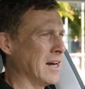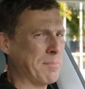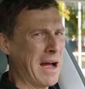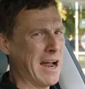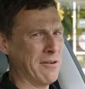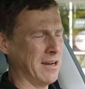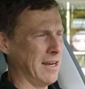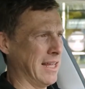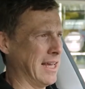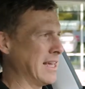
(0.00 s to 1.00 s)

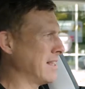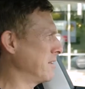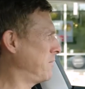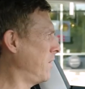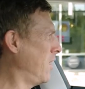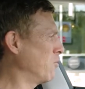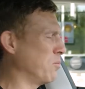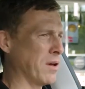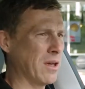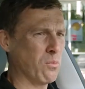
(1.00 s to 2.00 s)
apparently the fine will
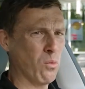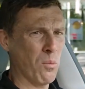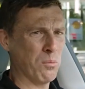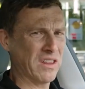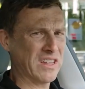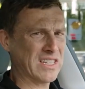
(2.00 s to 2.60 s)
be 1 month's